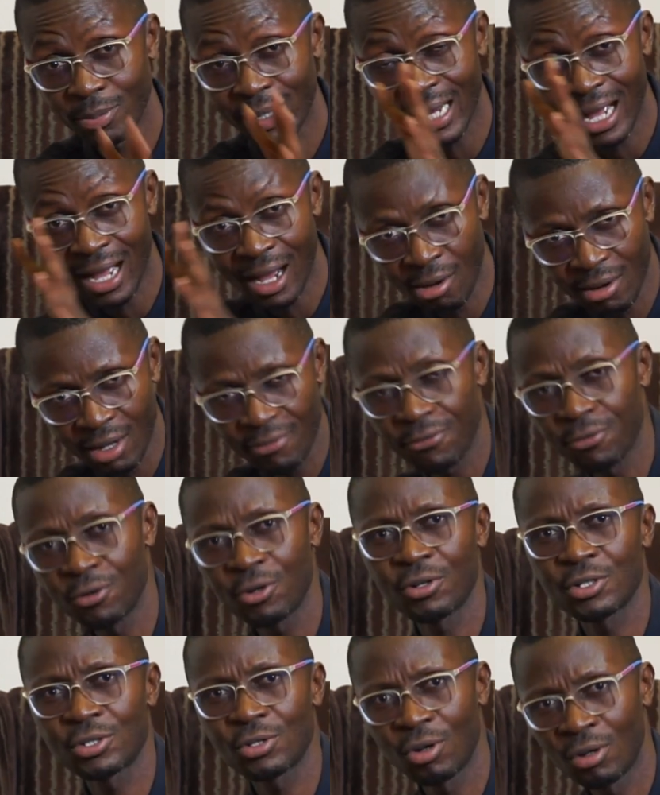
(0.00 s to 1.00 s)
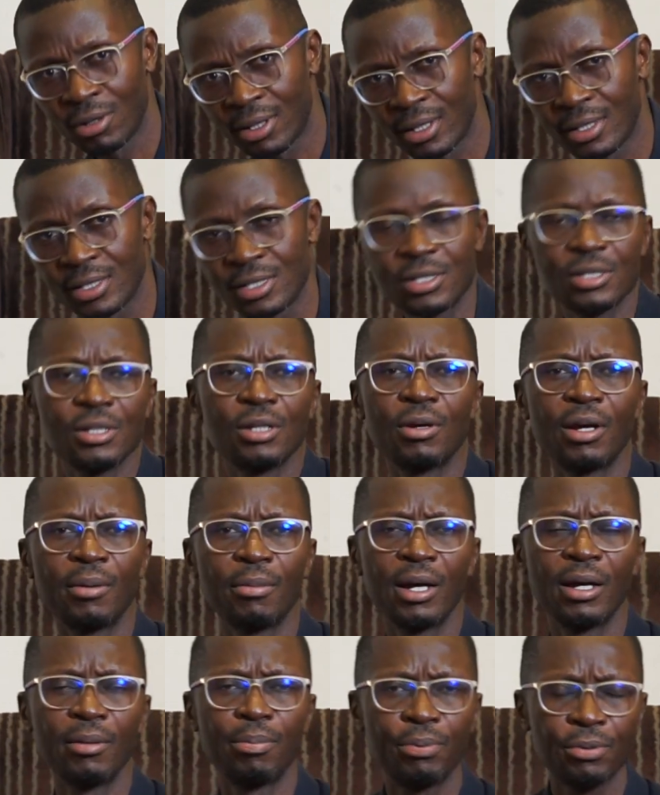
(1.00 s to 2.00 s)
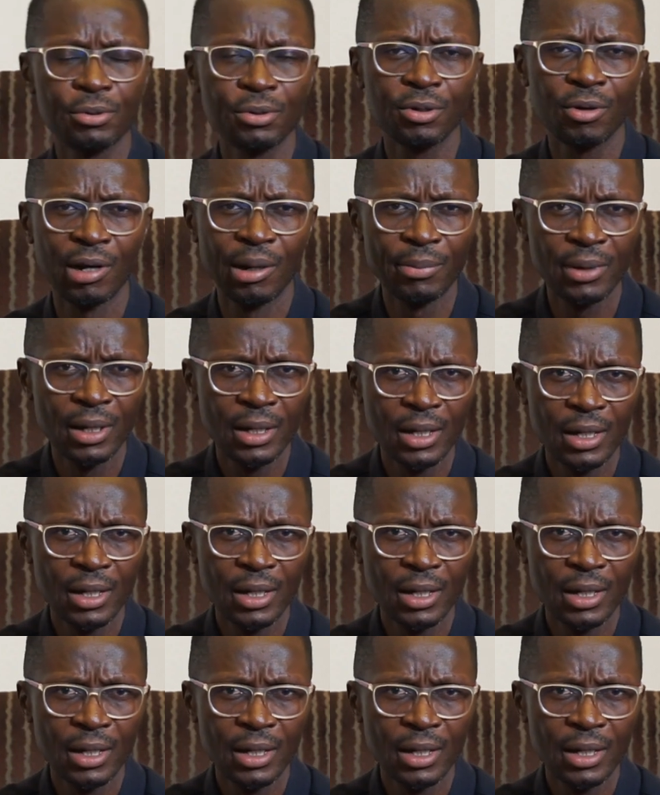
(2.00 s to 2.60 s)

But our focus on this program